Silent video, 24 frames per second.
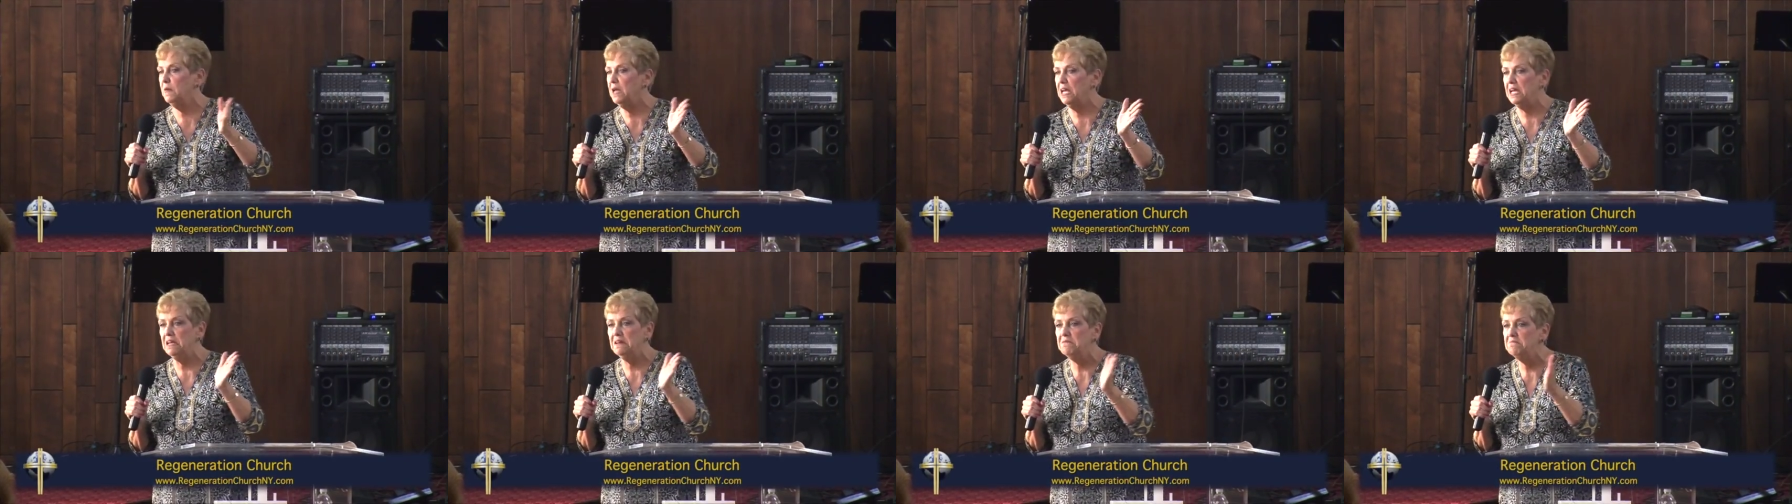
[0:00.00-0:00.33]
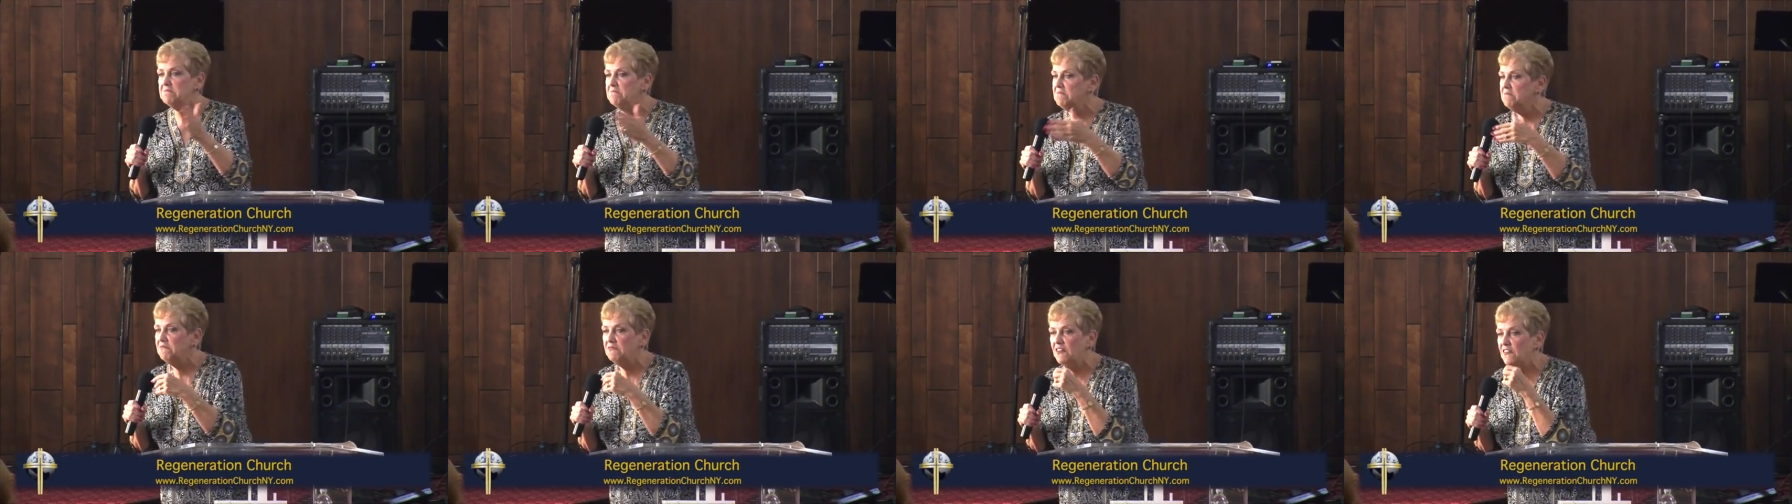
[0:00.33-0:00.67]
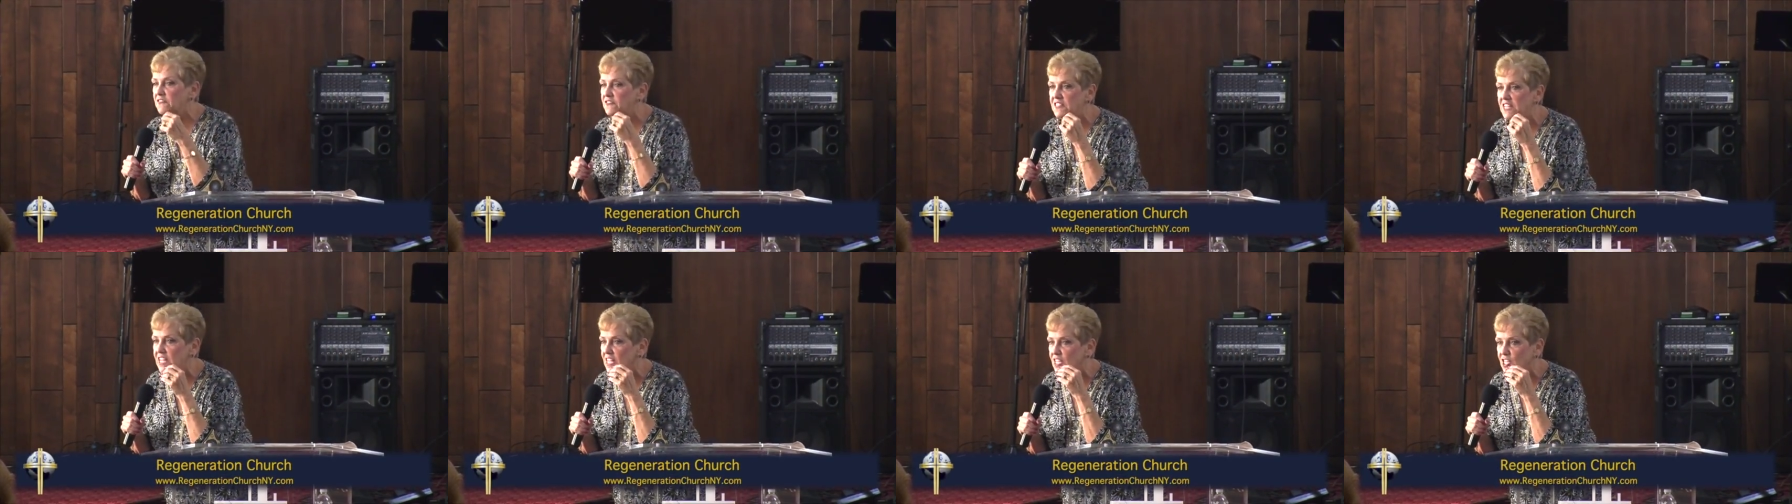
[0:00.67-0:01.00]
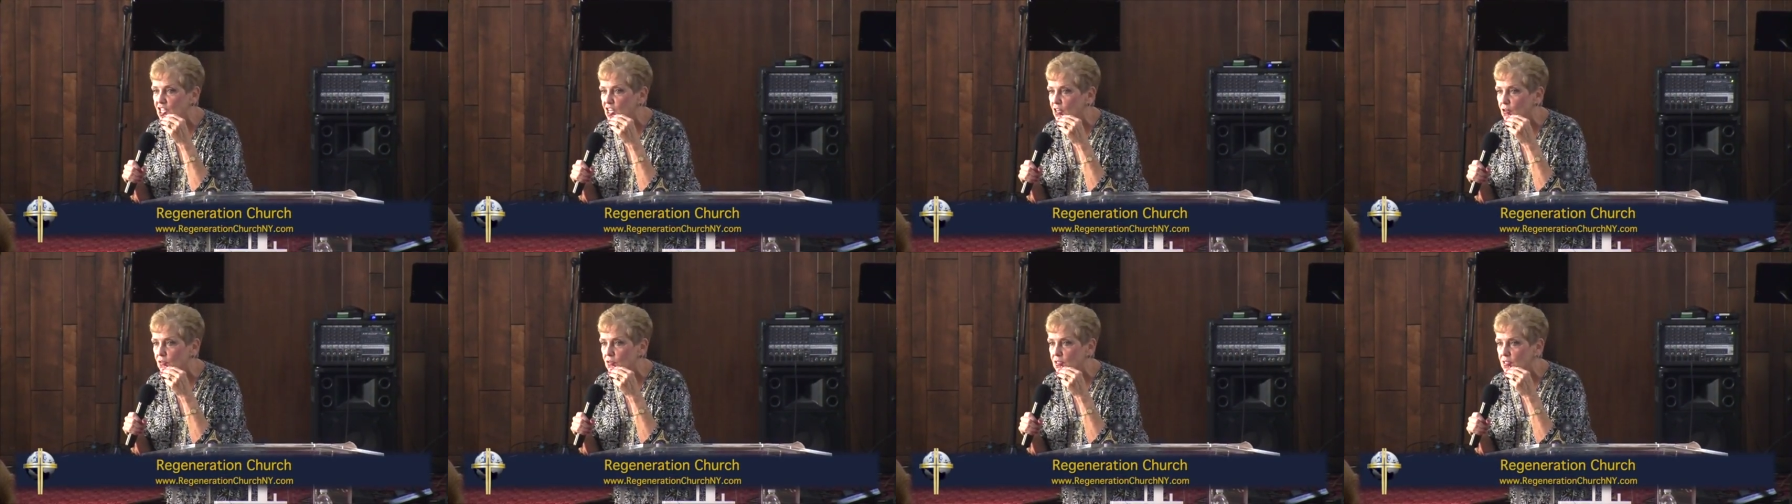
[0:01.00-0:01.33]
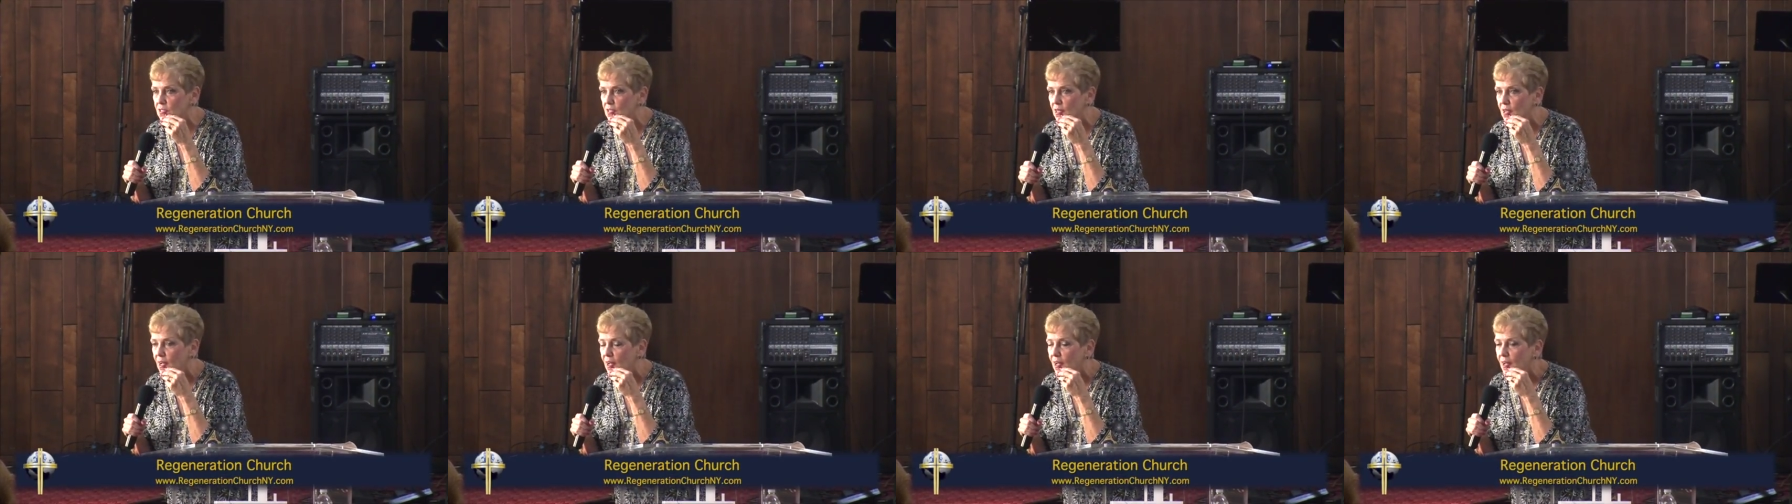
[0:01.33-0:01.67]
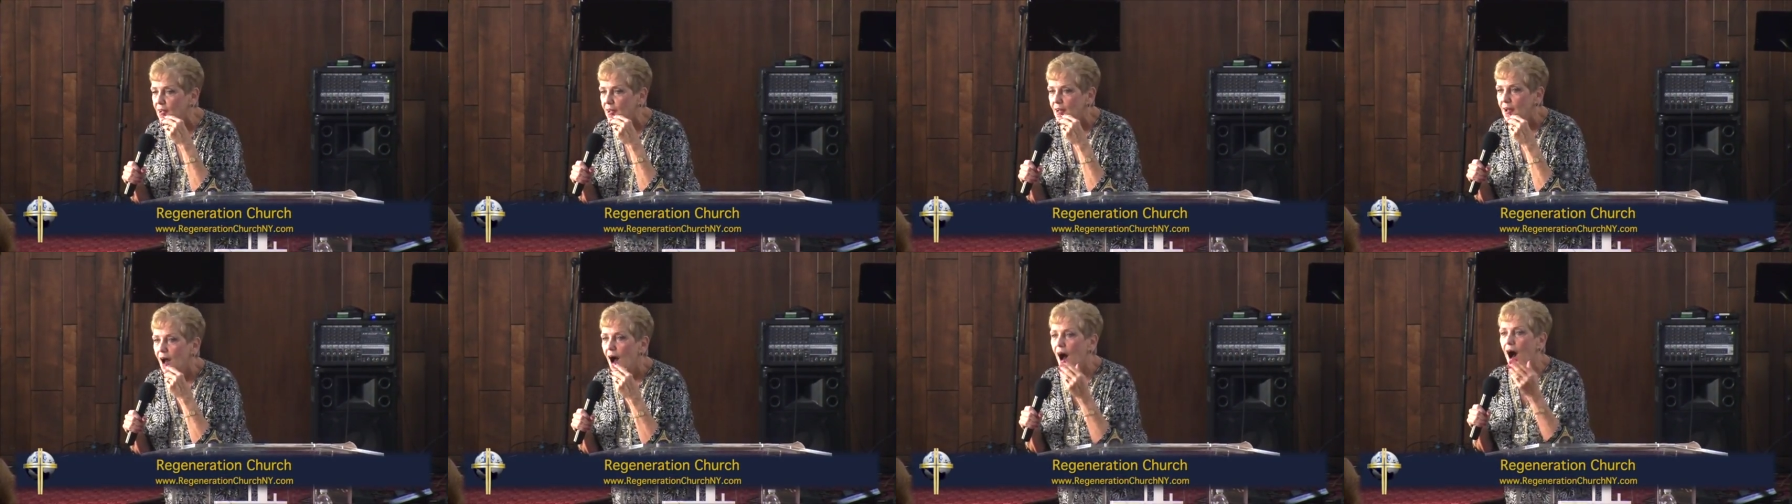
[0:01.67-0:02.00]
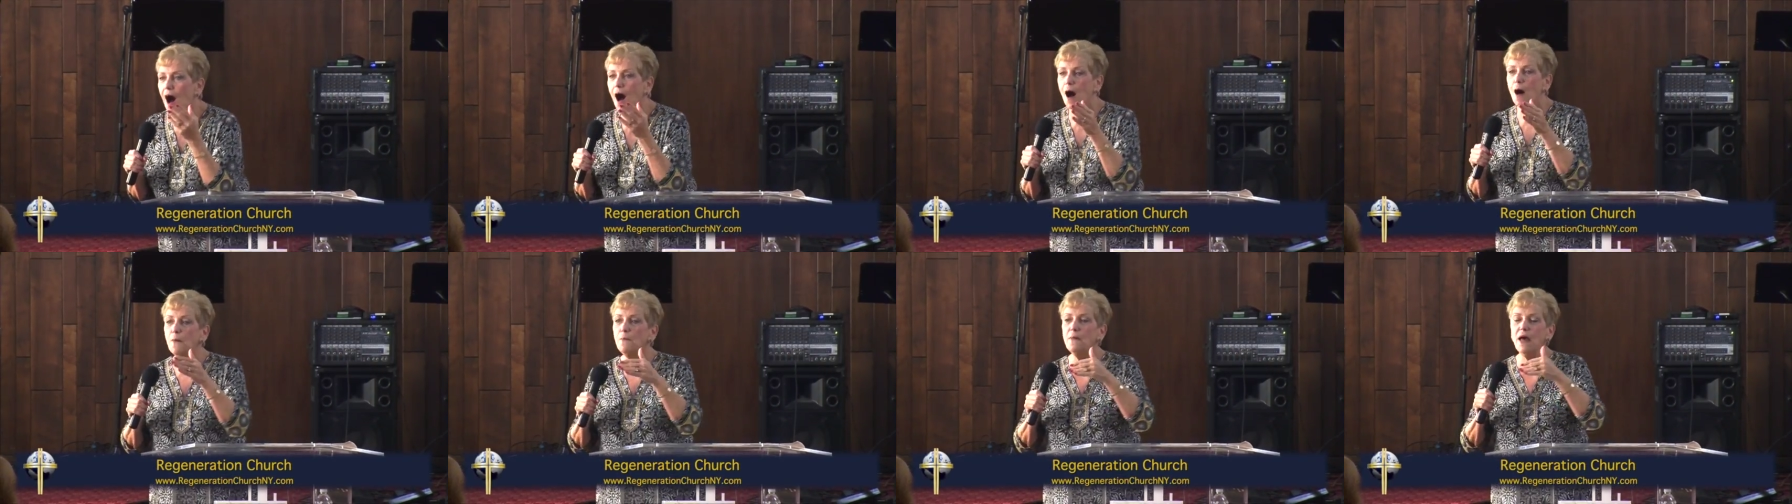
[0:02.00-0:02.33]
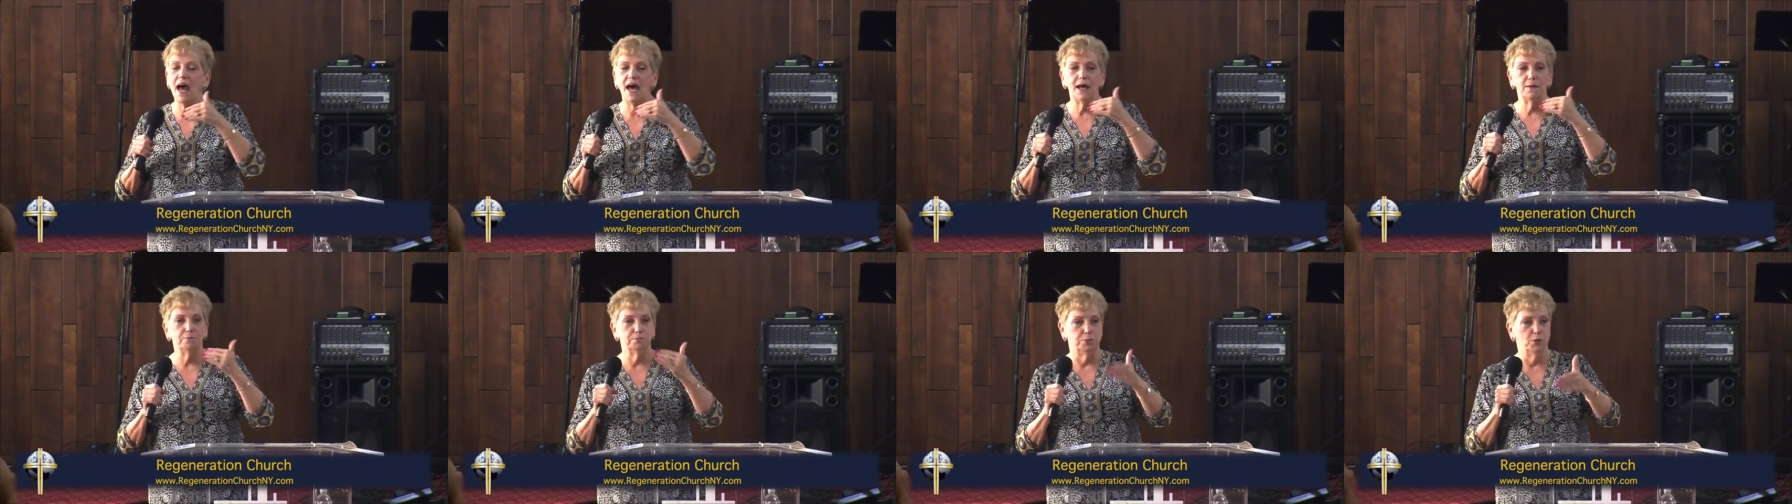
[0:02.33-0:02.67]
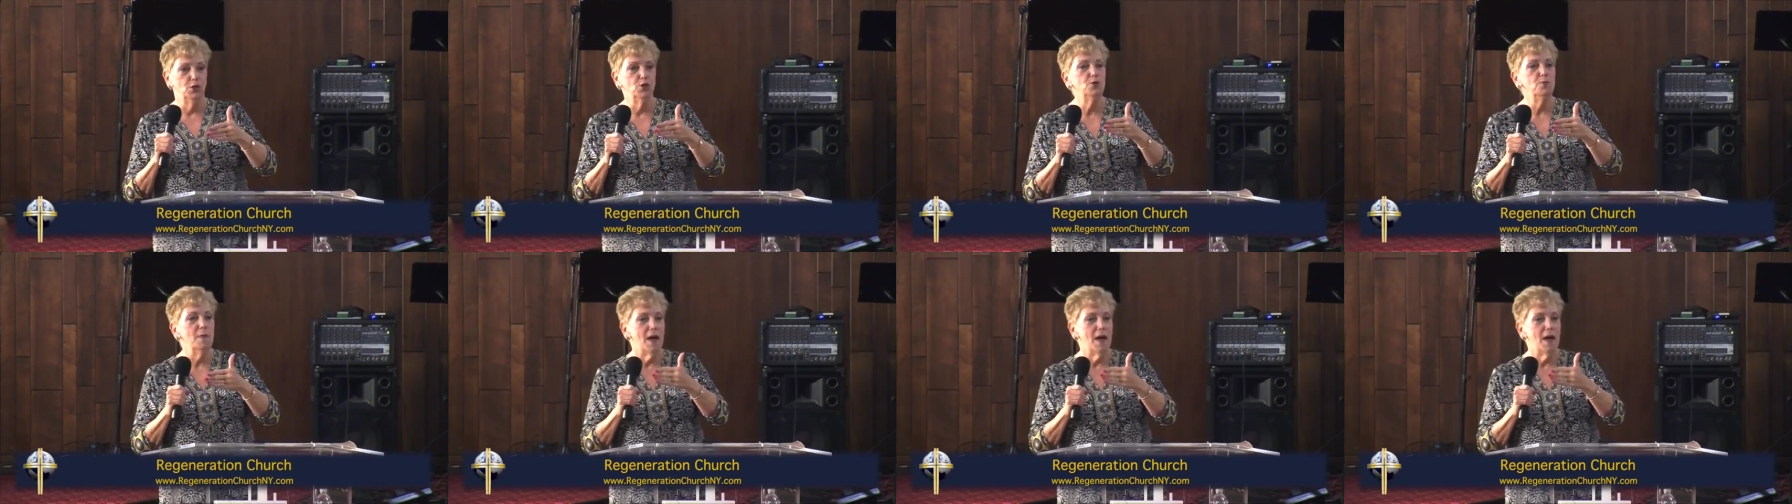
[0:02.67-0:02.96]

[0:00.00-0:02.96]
me 15 years. I'm at Blue